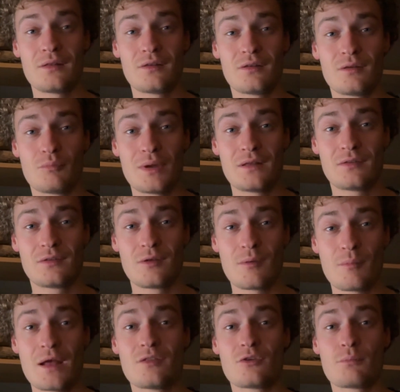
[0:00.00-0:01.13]

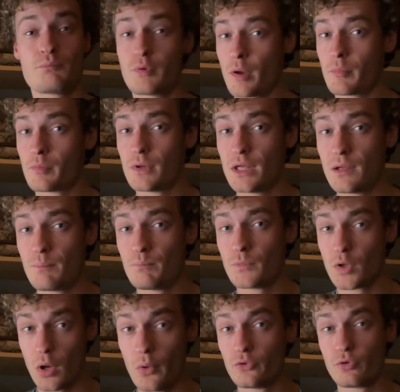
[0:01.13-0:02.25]
them, and they're probably
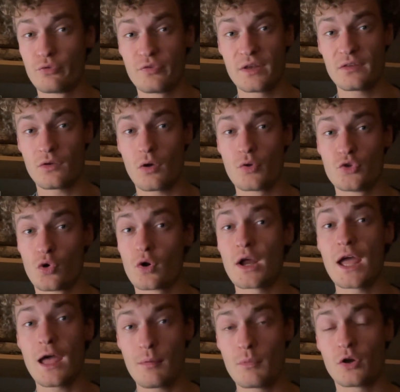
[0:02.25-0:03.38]
going to fit on your
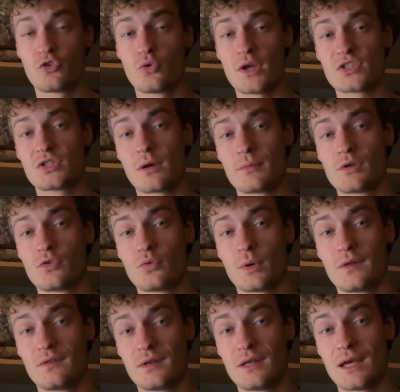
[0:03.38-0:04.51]
MR2
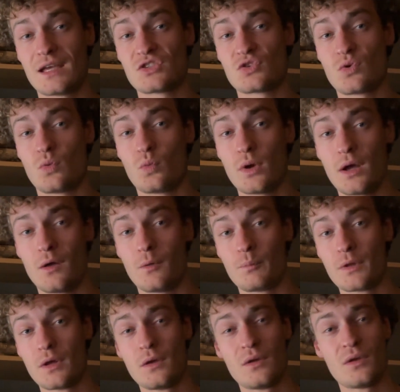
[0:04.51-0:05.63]
SW20 as well.
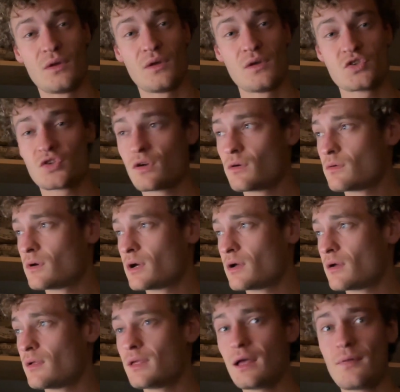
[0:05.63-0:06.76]
So
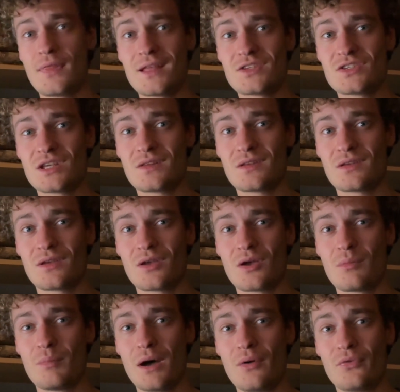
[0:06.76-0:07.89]
yeah, that's it
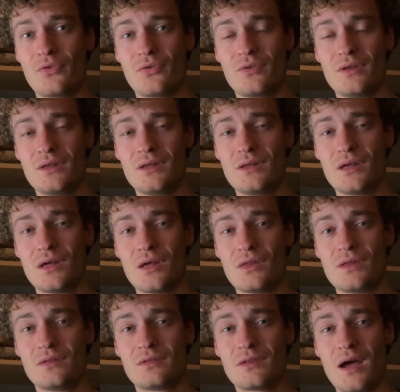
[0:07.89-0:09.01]
about the
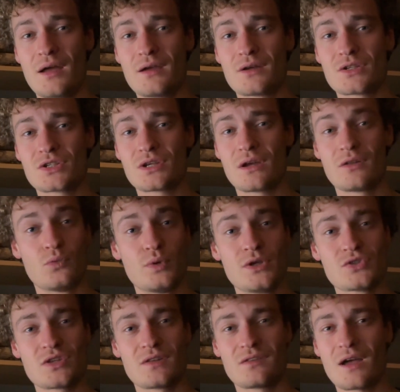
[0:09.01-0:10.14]
tires, the
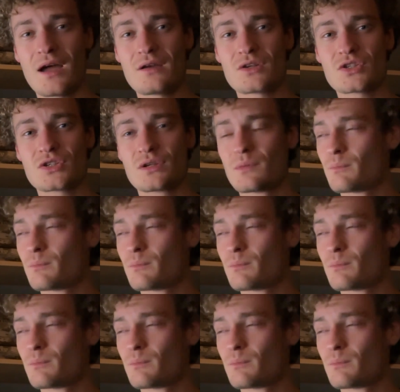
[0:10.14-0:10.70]
wheels and tires.